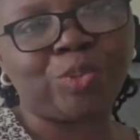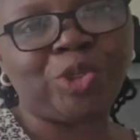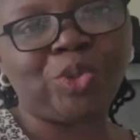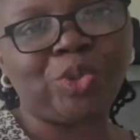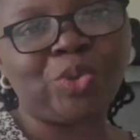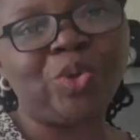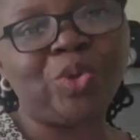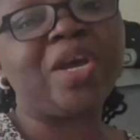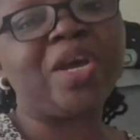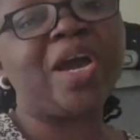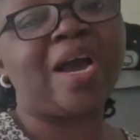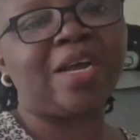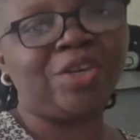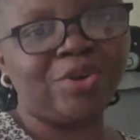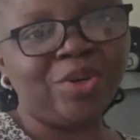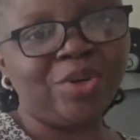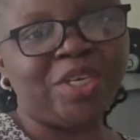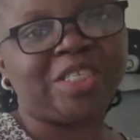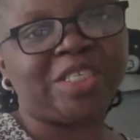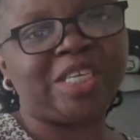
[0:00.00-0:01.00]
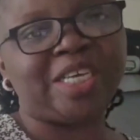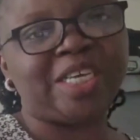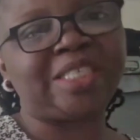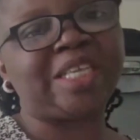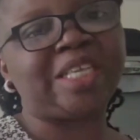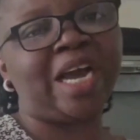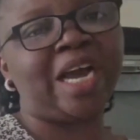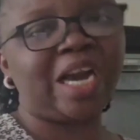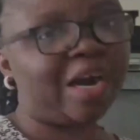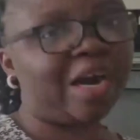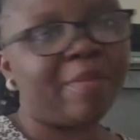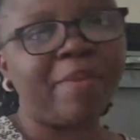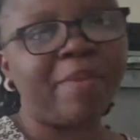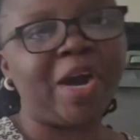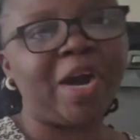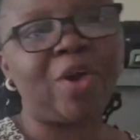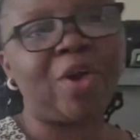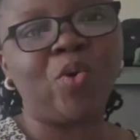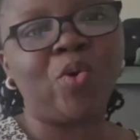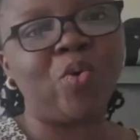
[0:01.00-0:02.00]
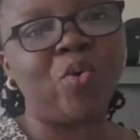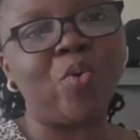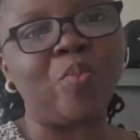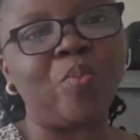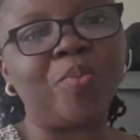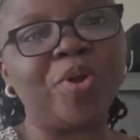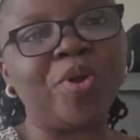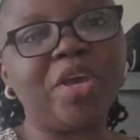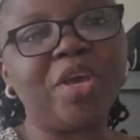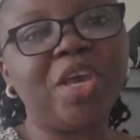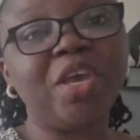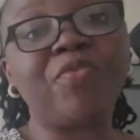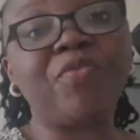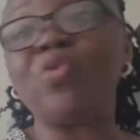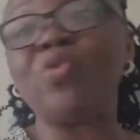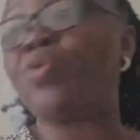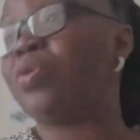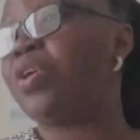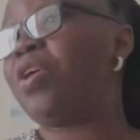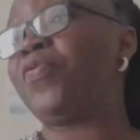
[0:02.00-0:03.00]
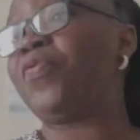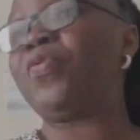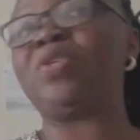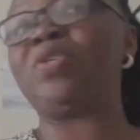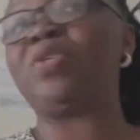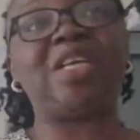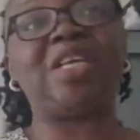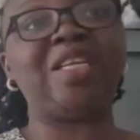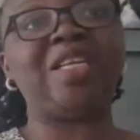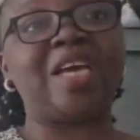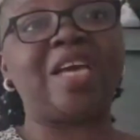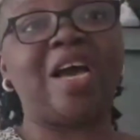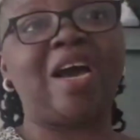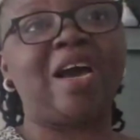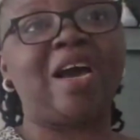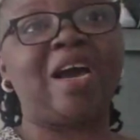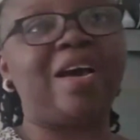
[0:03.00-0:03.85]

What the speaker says: to the hospital and do the test and come back home. If you